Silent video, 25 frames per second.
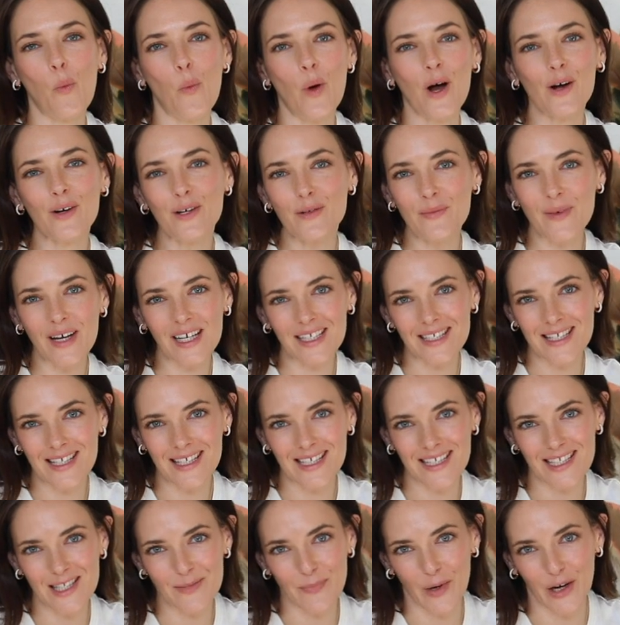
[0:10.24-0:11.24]
Welcome back to
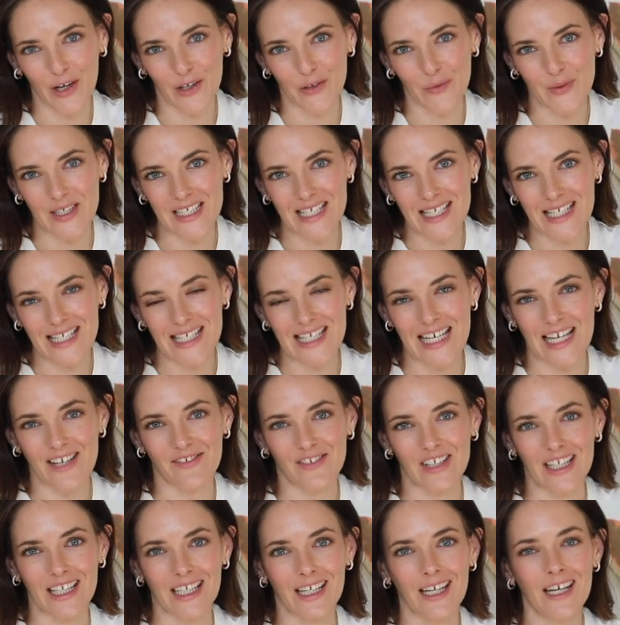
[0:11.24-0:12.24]
the Inspiring Weight
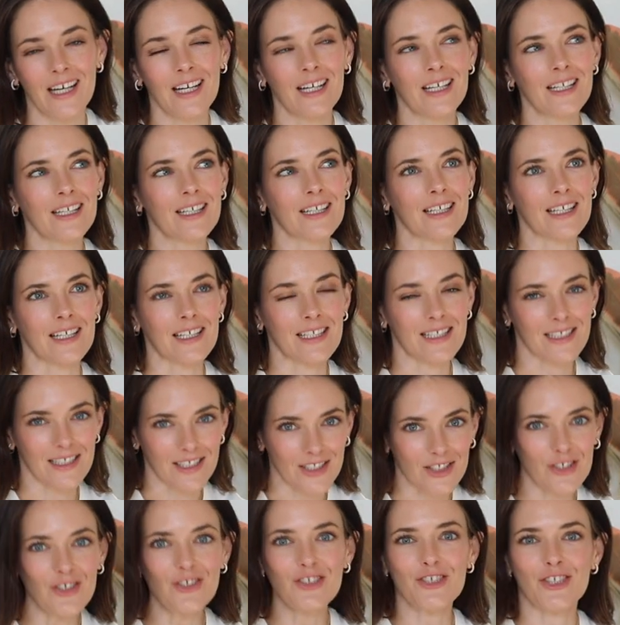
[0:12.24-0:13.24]
TV
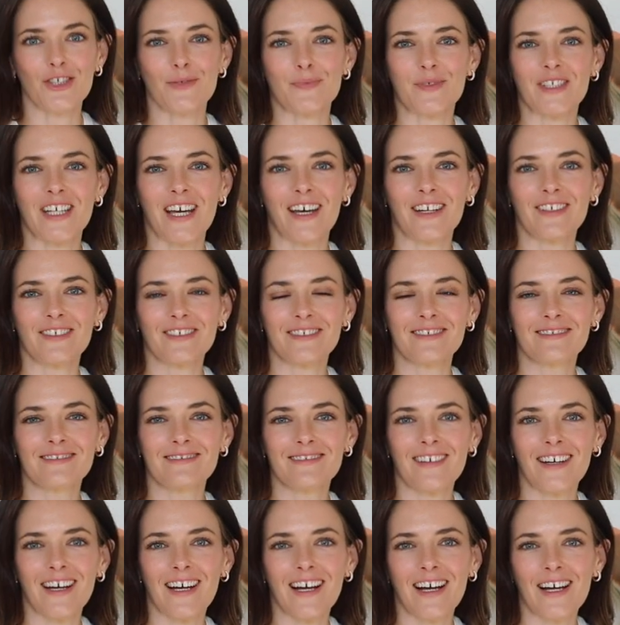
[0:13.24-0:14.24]
YouTube channel.
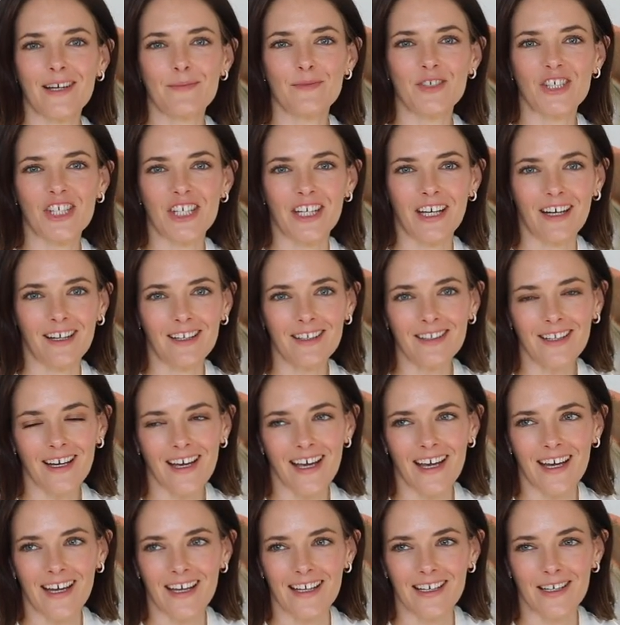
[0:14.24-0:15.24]
I'm Jenelle
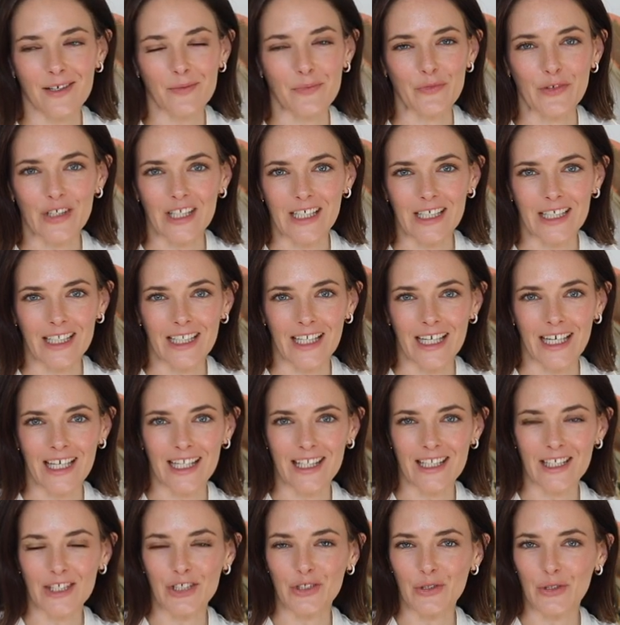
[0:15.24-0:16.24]
and I'm really glad
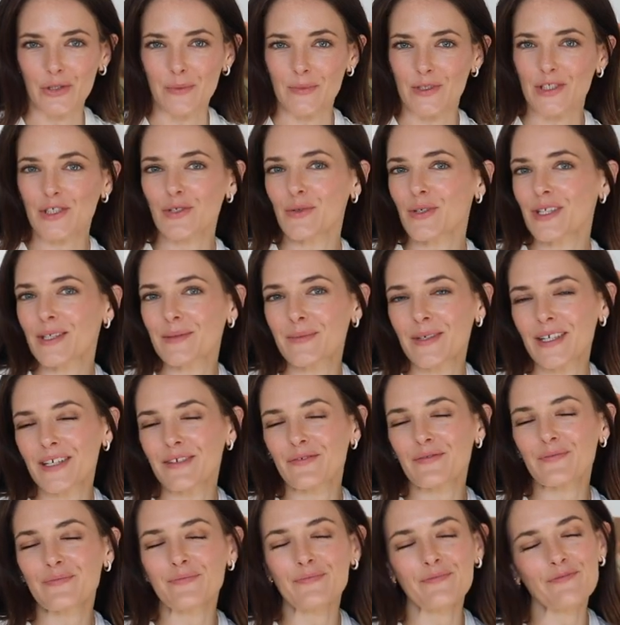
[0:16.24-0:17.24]
that you're going to be joining
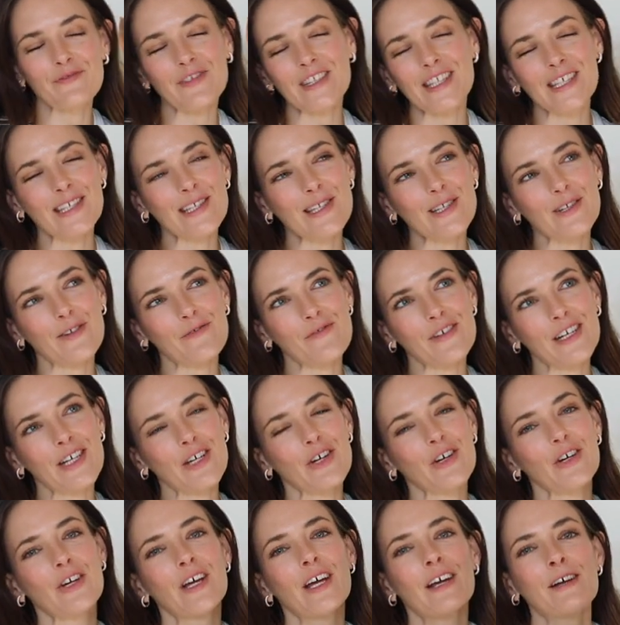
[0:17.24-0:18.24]
me for this little
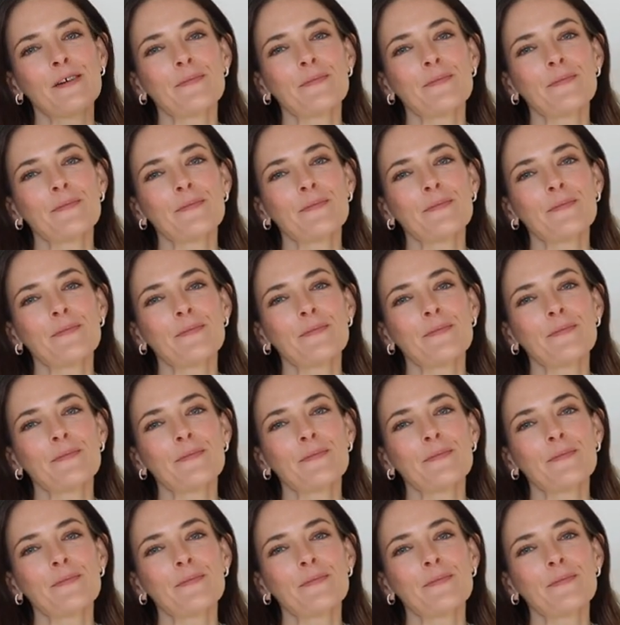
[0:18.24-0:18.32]
video.